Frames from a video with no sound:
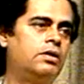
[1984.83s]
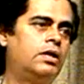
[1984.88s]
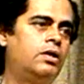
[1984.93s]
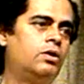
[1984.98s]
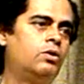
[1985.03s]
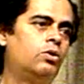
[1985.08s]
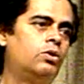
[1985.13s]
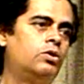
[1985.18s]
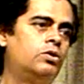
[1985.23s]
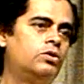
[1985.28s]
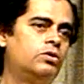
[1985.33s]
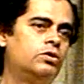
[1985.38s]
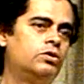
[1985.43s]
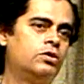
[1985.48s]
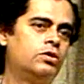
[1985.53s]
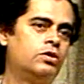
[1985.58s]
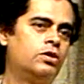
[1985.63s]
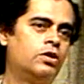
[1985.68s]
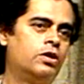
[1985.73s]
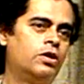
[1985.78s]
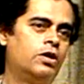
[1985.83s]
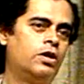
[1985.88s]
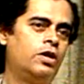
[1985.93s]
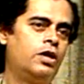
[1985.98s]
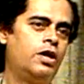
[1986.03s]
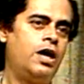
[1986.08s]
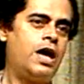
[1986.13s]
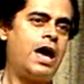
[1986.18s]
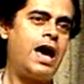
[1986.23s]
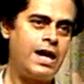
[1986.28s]
node
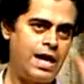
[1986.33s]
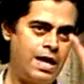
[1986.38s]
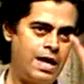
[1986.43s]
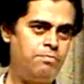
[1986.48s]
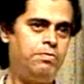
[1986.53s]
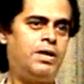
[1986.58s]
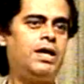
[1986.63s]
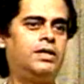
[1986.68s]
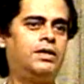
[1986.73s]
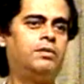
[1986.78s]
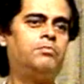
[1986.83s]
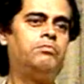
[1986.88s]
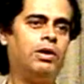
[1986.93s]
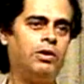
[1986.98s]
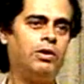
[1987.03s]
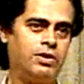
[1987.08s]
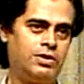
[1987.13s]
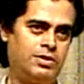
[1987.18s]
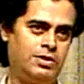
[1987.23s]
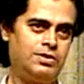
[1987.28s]
and apply the power.